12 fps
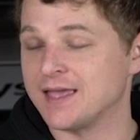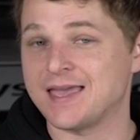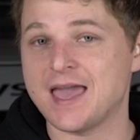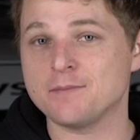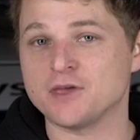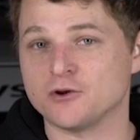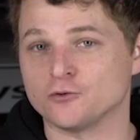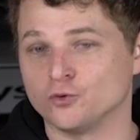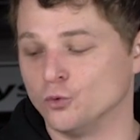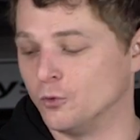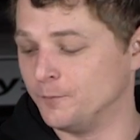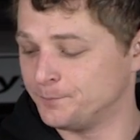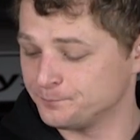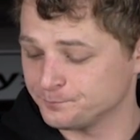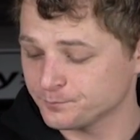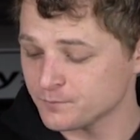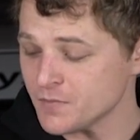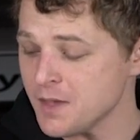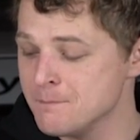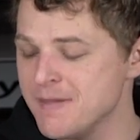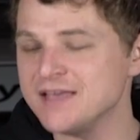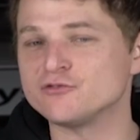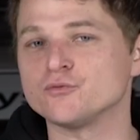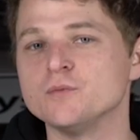Cam gear tool makes